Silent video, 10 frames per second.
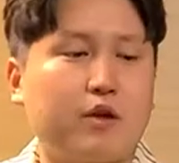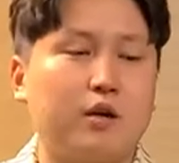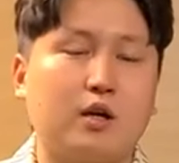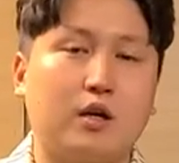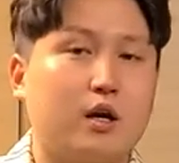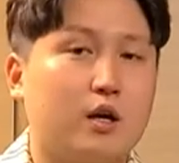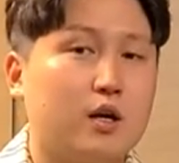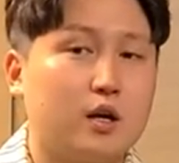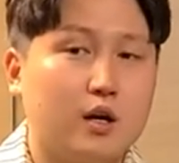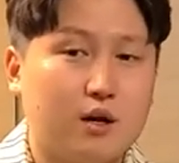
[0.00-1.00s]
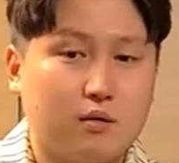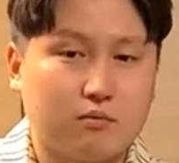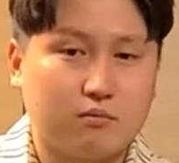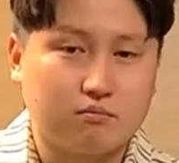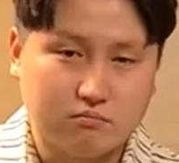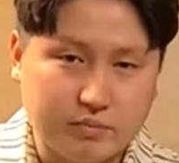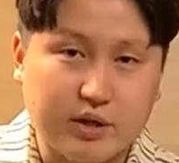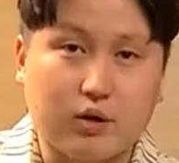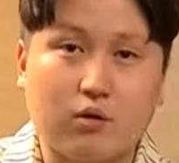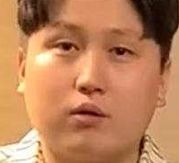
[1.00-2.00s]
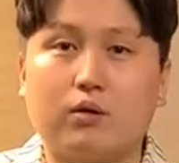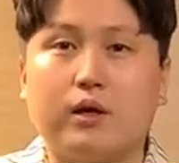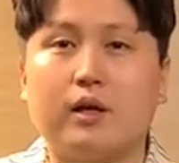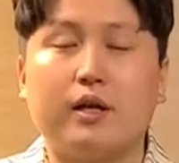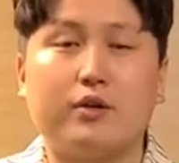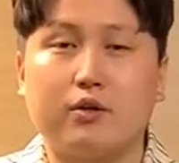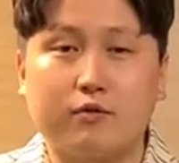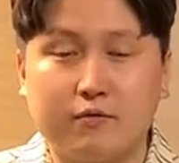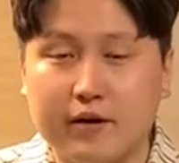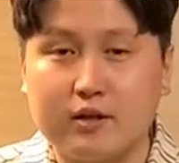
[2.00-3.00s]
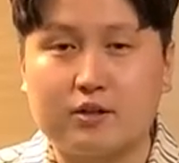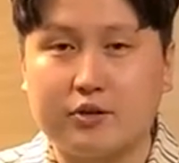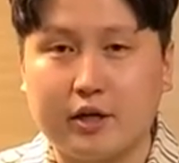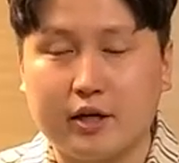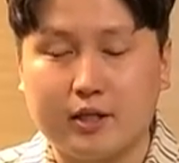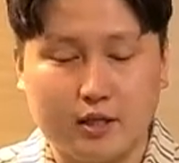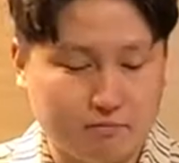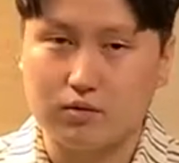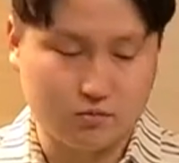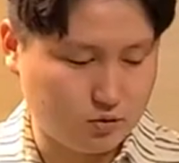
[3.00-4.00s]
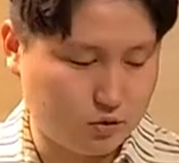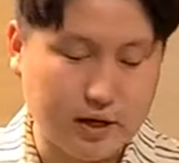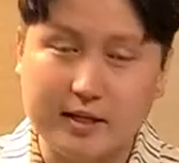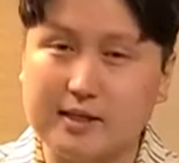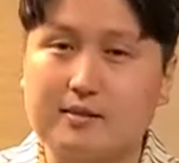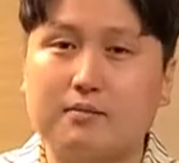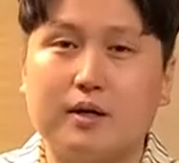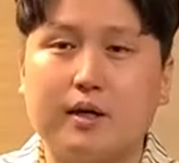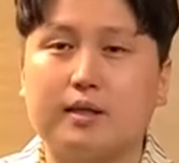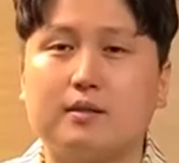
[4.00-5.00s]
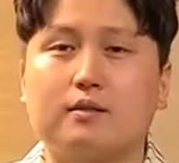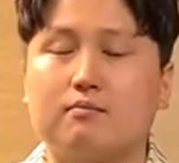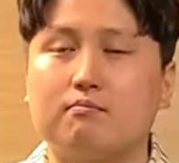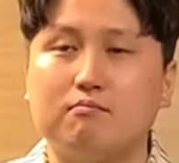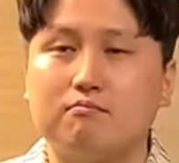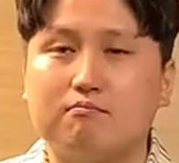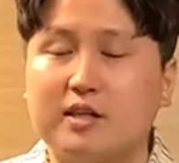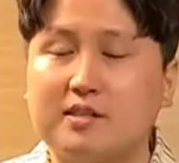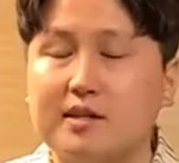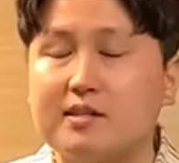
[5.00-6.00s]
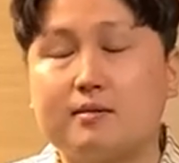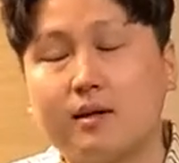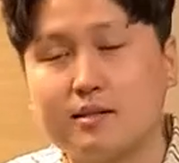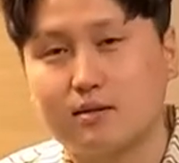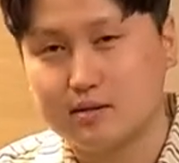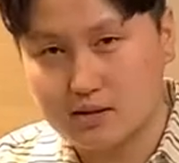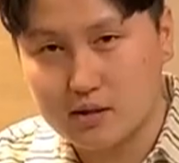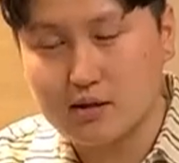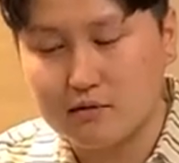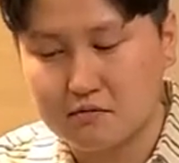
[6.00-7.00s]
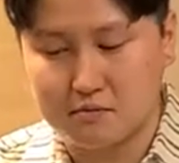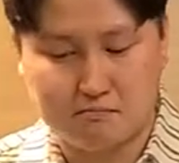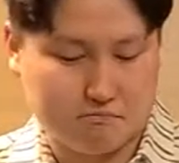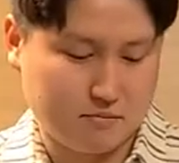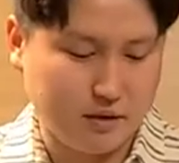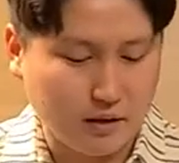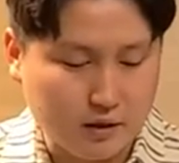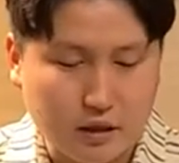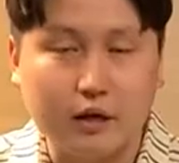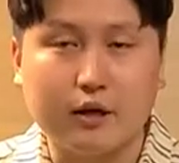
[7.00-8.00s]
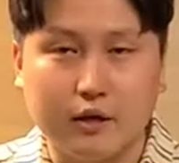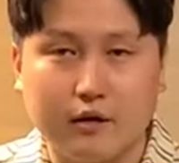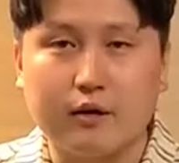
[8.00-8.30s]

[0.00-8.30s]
the beer Corona and you're afraid to drink it, try this. It's they say it's a nice alternative. It, it,